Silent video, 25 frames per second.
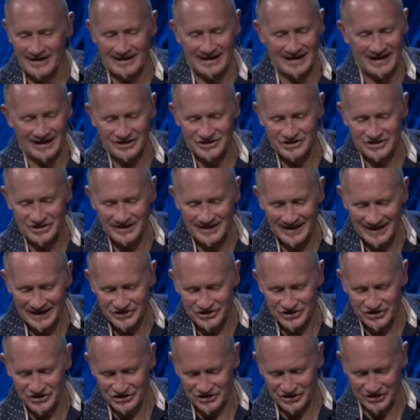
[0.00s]
And it's
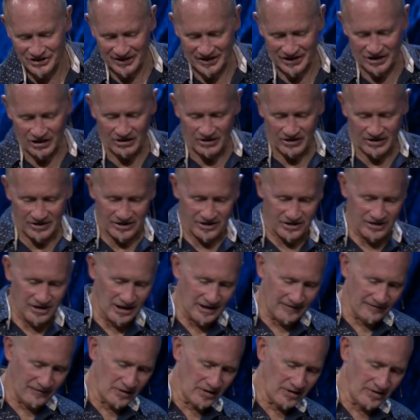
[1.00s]
not just a card
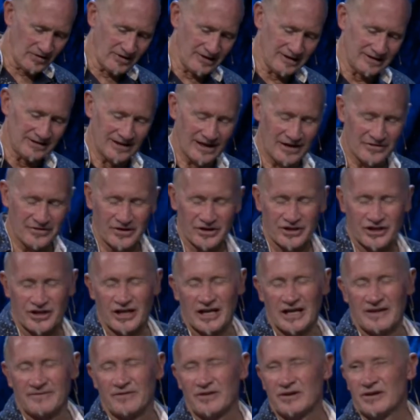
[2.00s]
cover or a leather
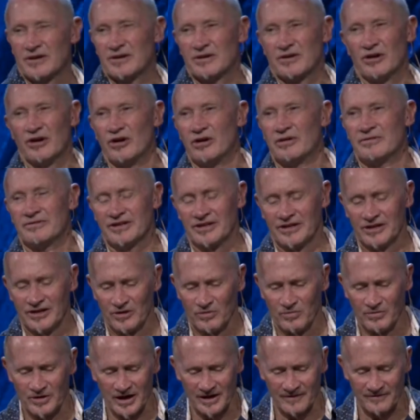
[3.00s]
cover or, you
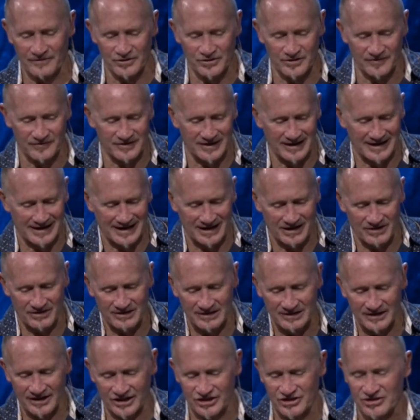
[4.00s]
know, whatever you've got
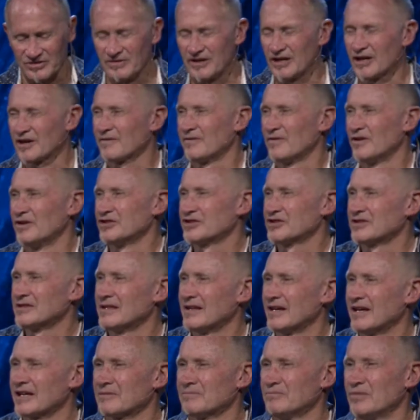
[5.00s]
or electronic
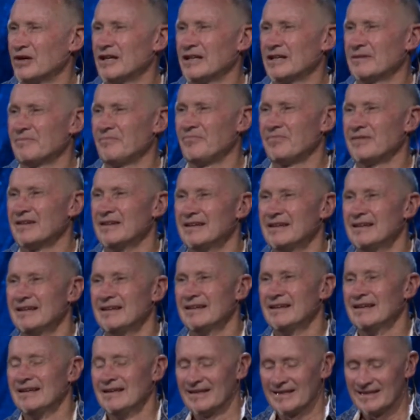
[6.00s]
version like mine.
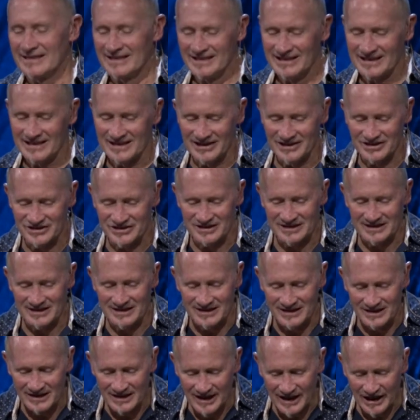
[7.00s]
It is
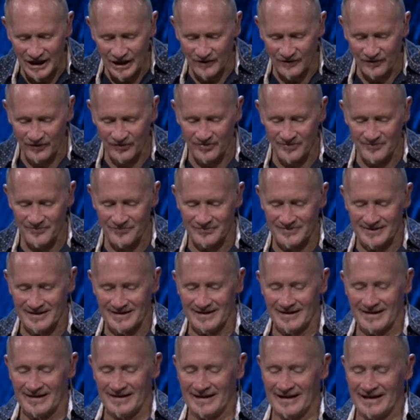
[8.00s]
life.
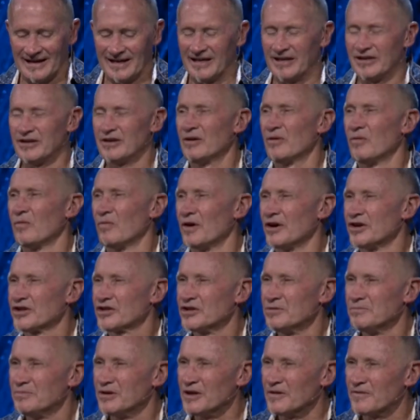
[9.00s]
And we're
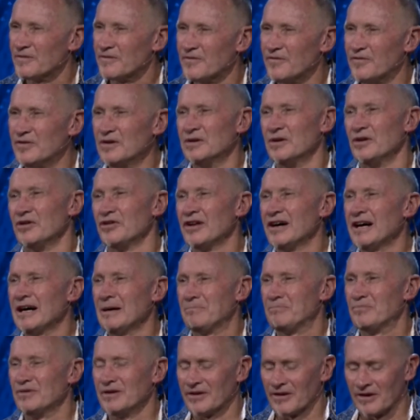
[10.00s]
to be filled
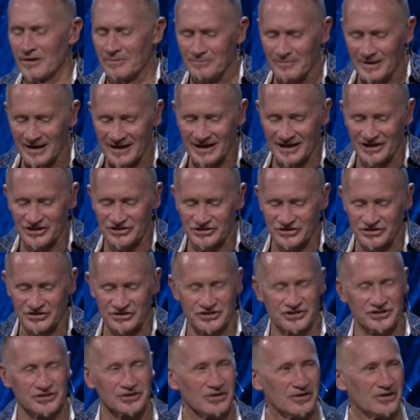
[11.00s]
up in our minds
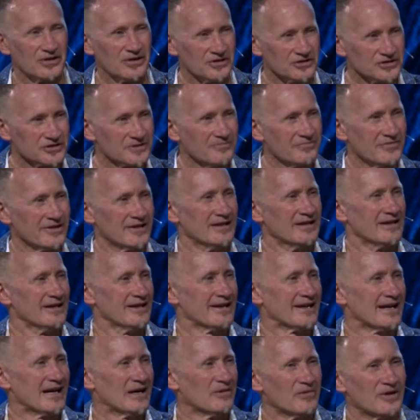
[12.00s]
and souls.
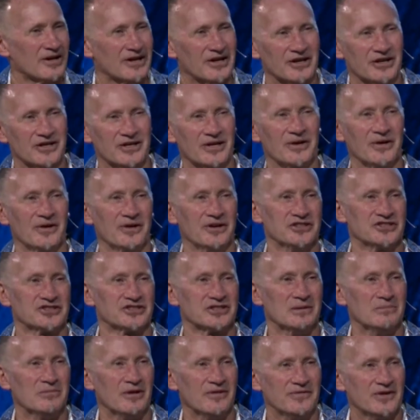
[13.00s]
And I want to encourage
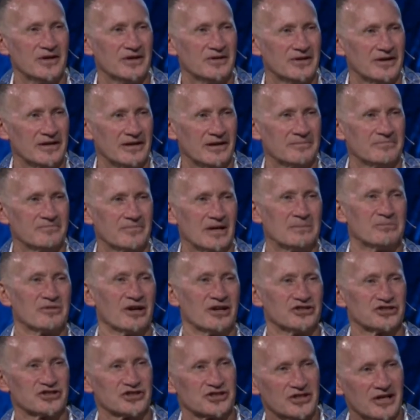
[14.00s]
some of you, and I'm
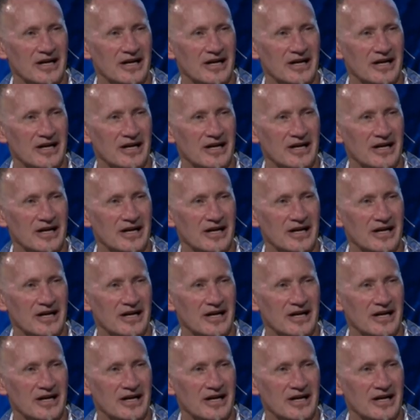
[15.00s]
going